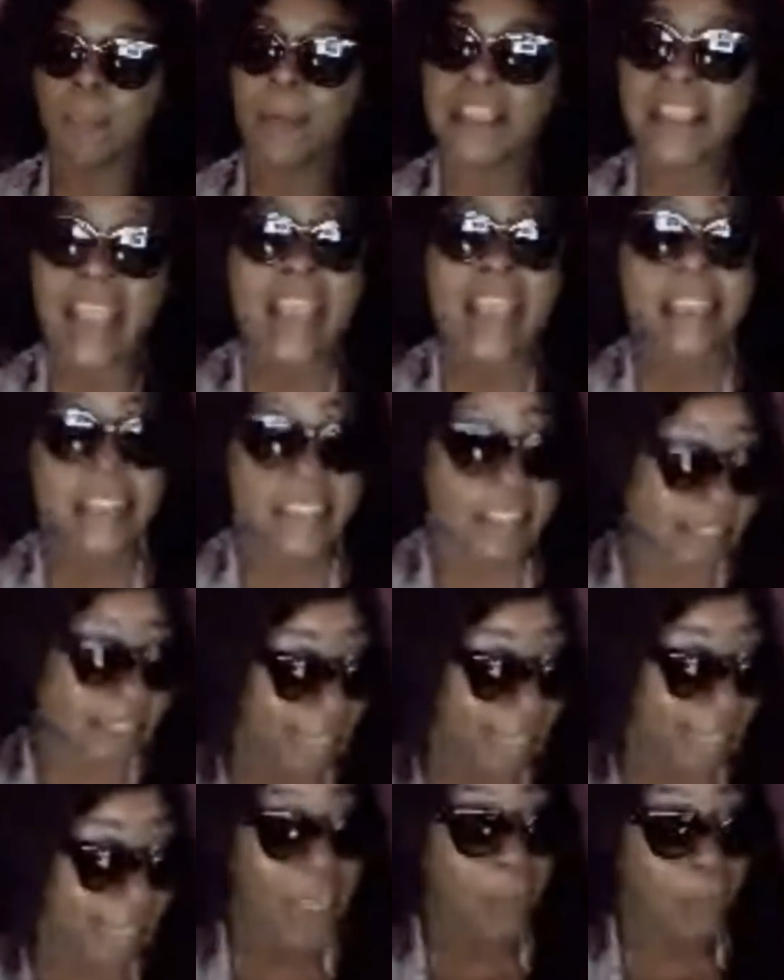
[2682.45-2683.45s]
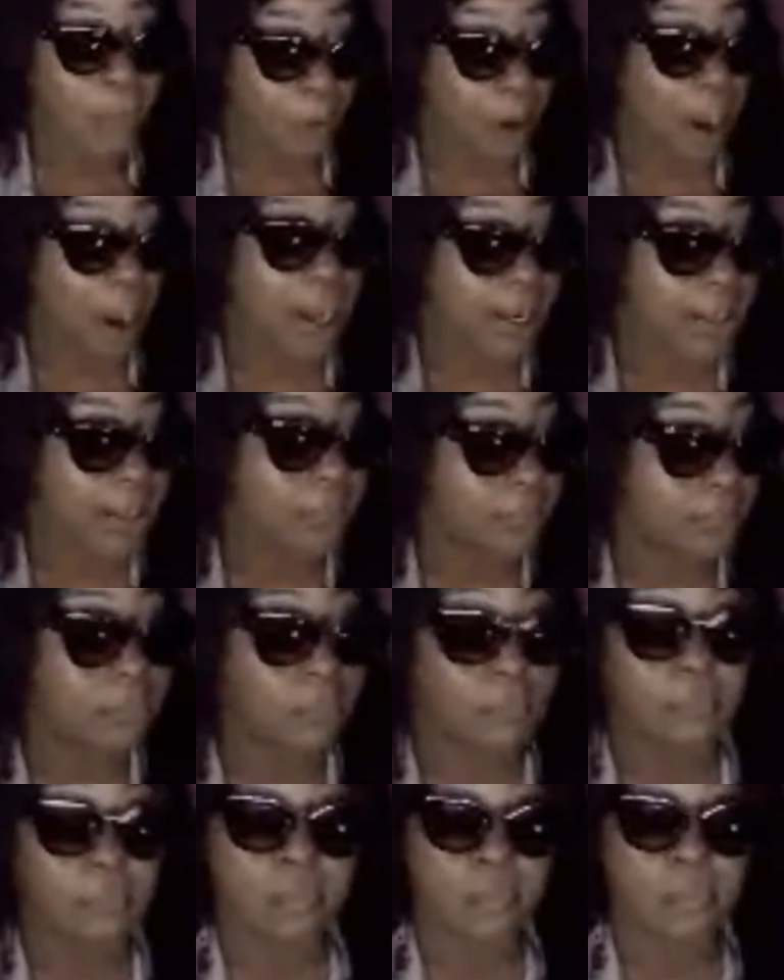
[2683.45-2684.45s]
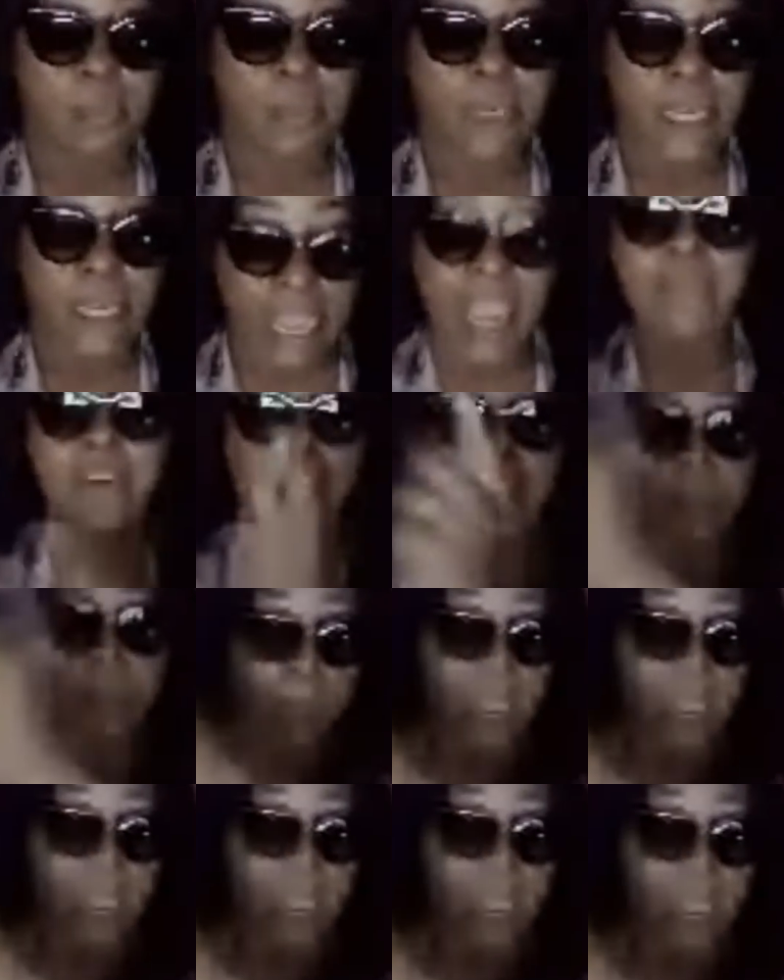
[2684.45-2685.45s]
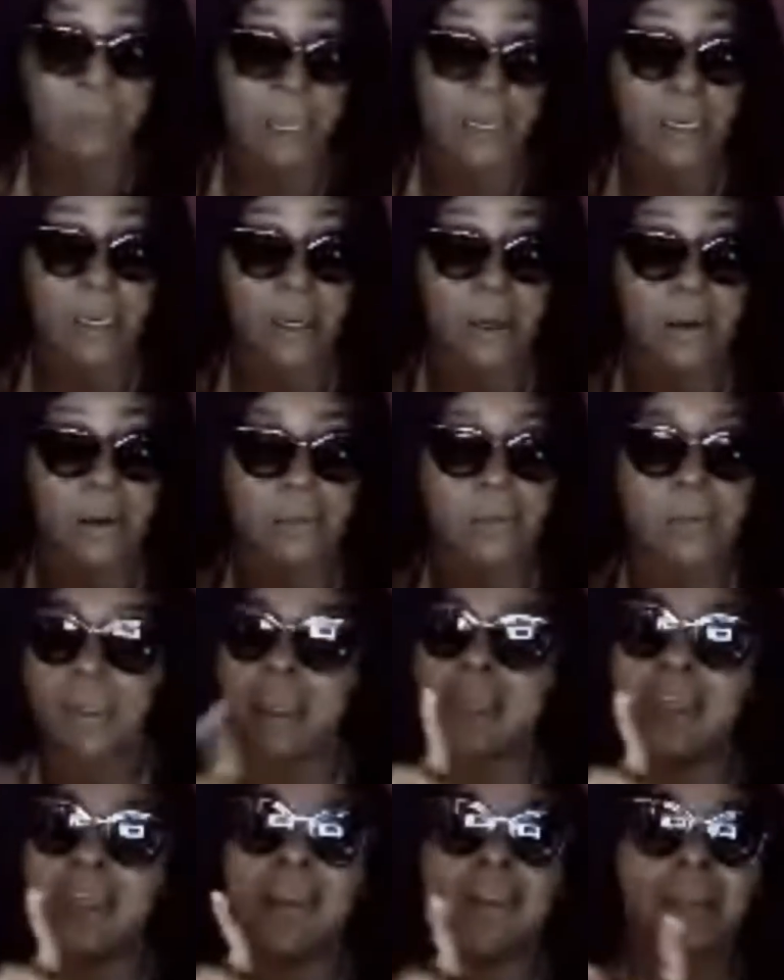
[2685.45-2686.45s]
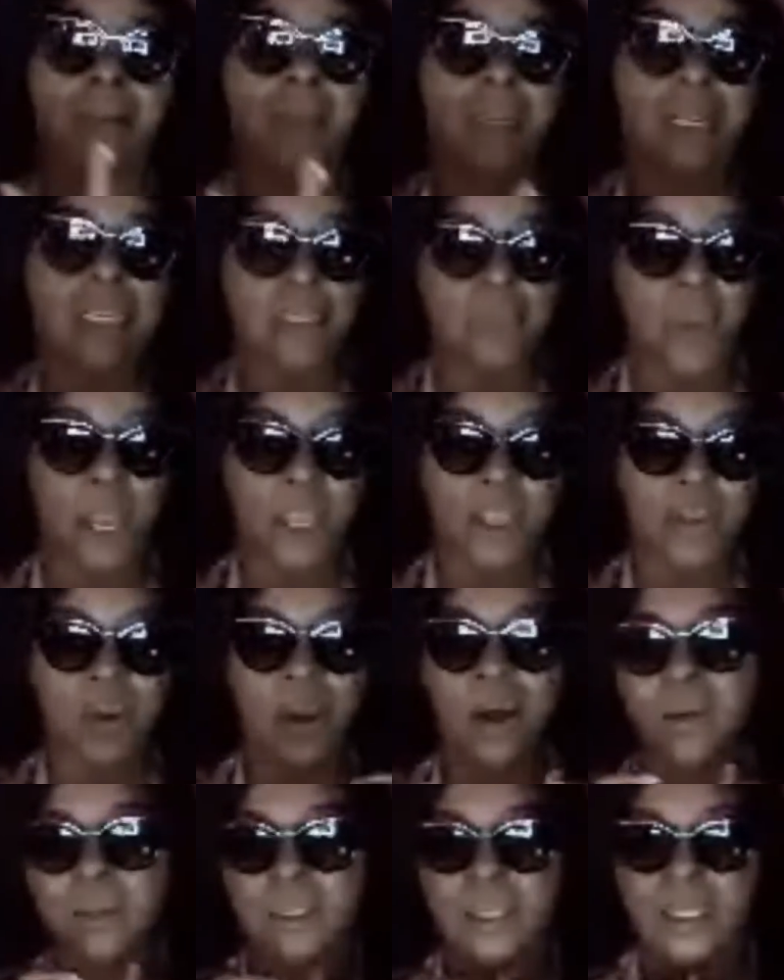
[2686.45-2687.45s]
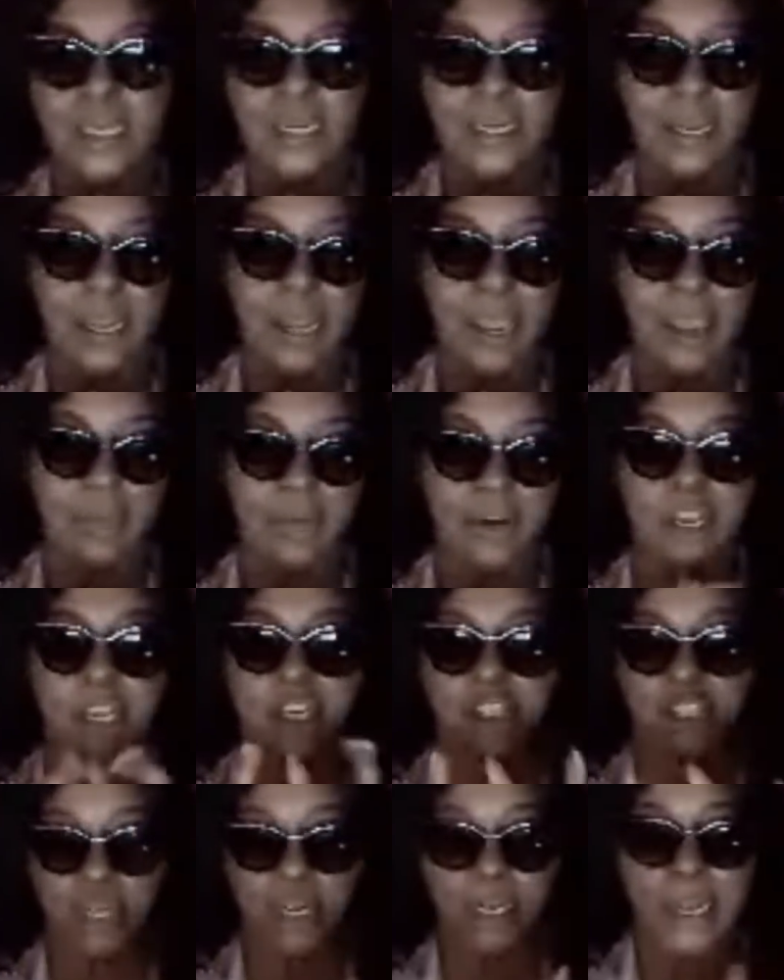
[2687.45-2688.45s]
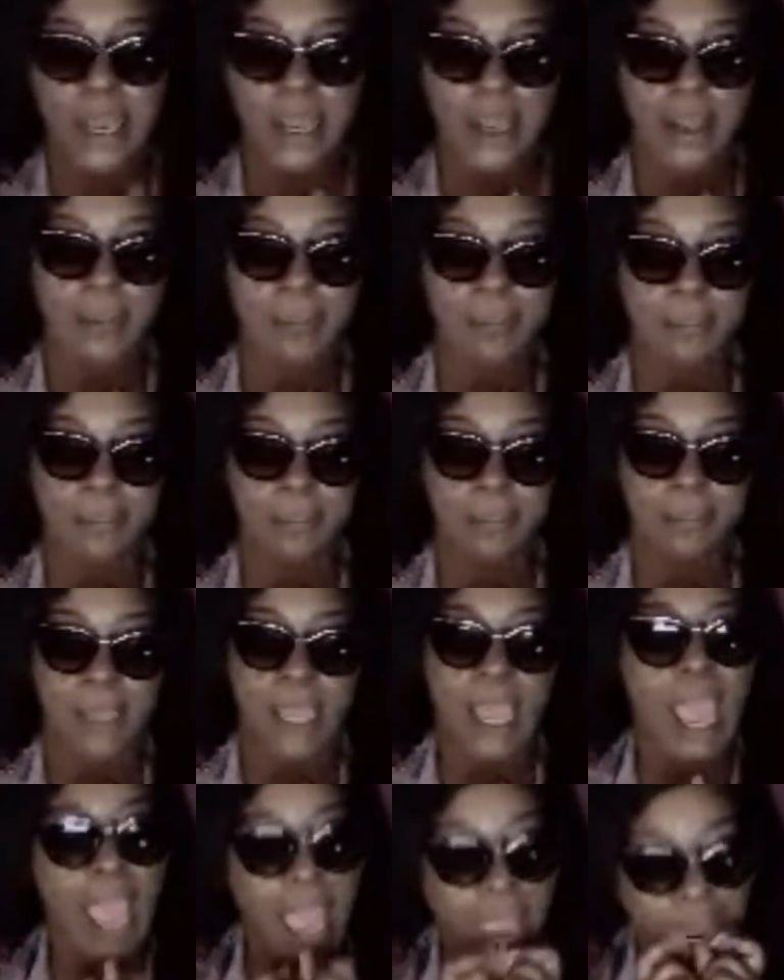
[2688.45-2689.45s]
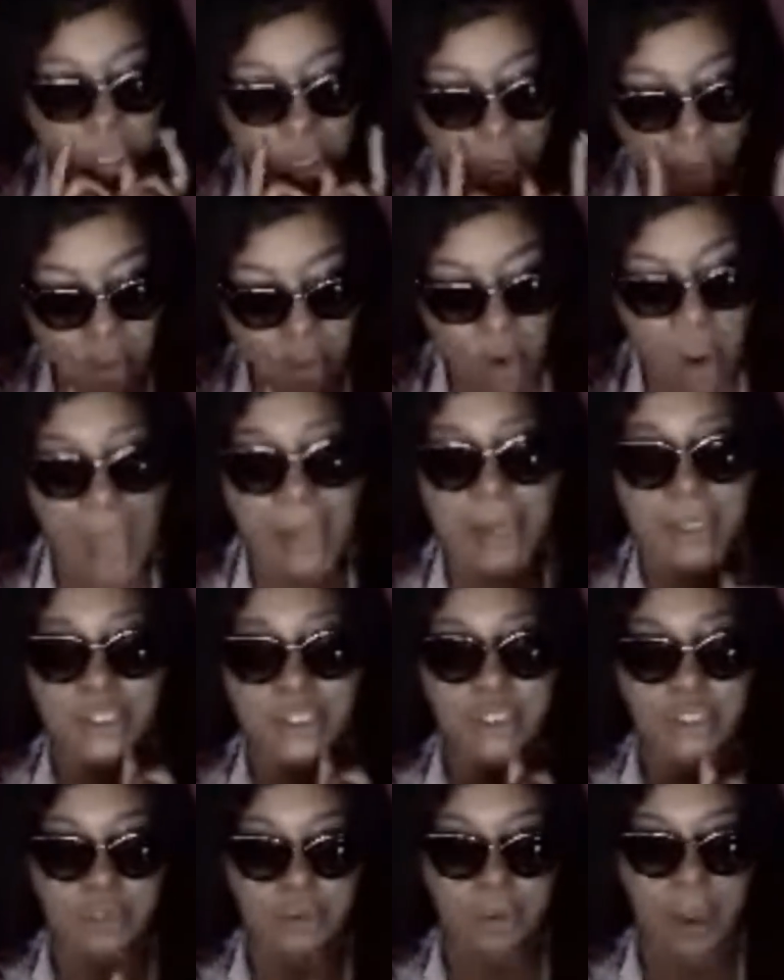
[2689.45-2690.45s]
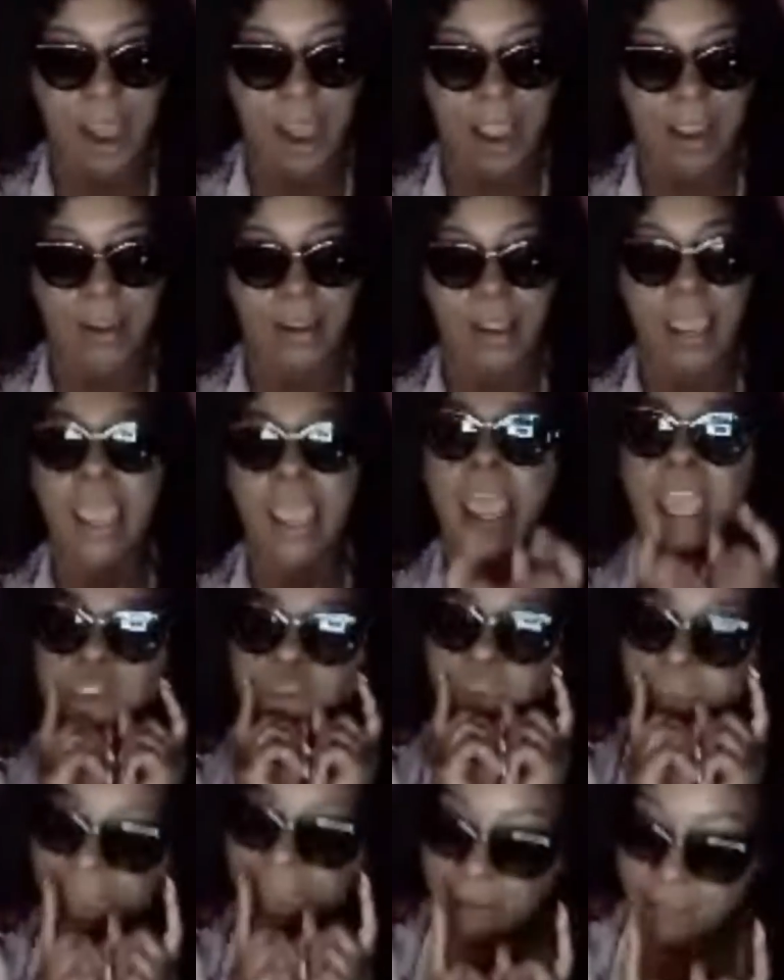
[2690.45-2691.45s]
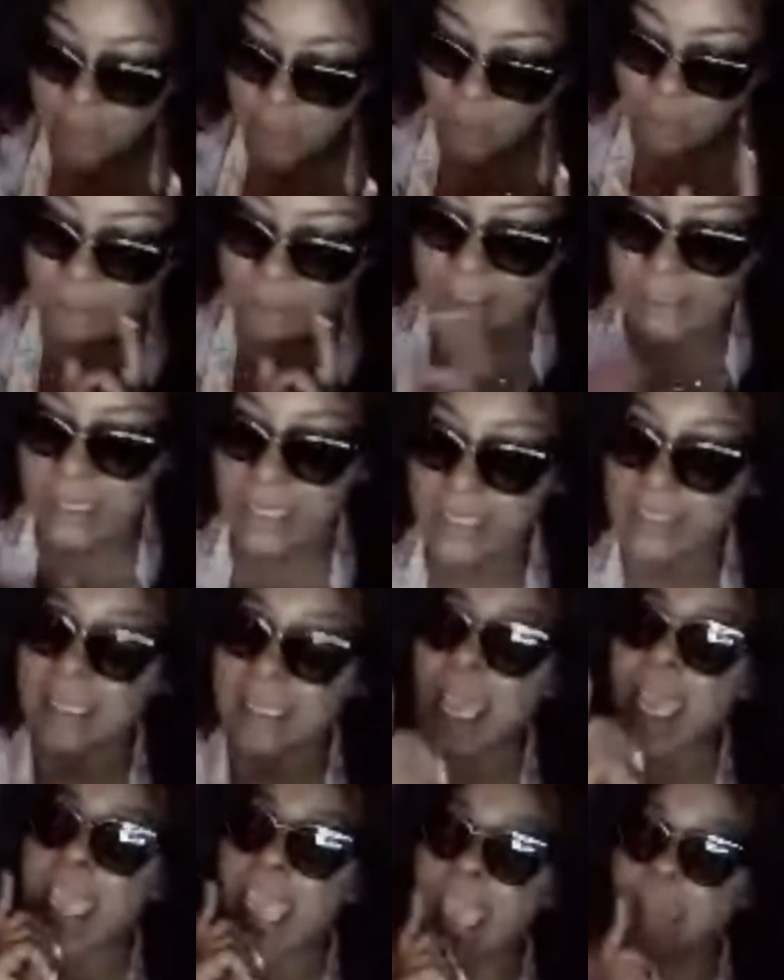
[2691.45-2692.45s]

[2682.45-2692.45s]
But they celebrate giving a man money, though. This is why you hoes could never, because you're dumb. And you don't know how to track. And you have no sense.